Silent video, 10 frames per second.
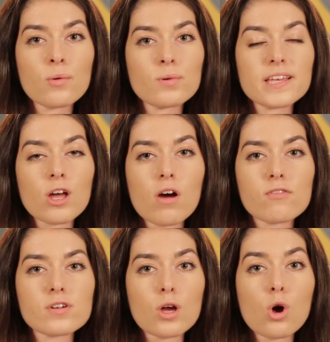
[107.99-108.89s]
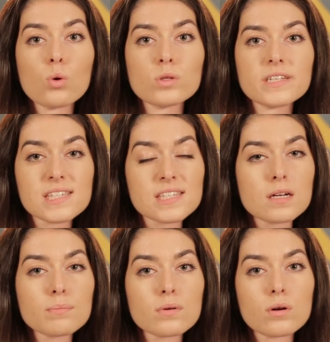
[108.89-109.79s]
really offered a
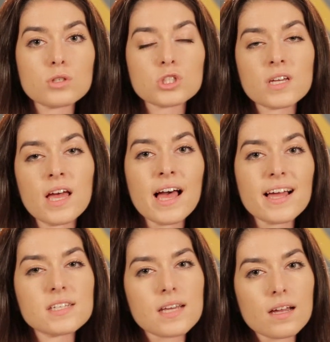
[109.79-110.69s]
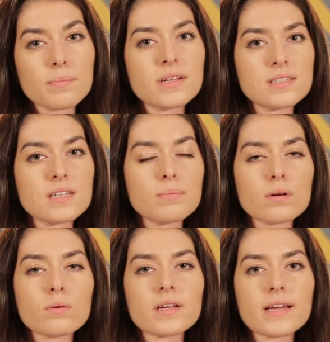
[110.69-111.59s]
holistic approach and dug a bit
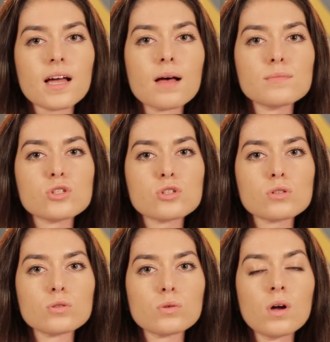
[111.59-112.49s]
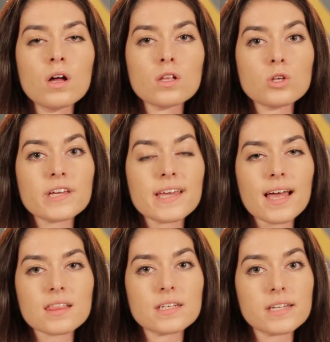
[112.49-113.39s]
deeper when it comes to looking
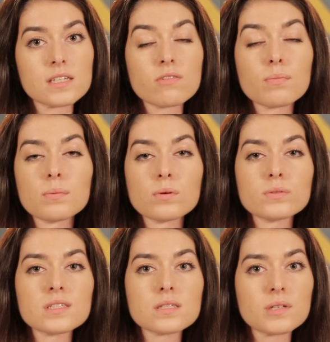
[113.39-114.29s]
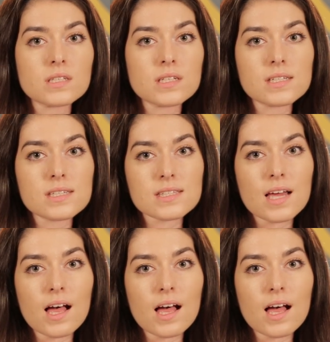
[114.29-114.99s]
at the needs of people with disabilities.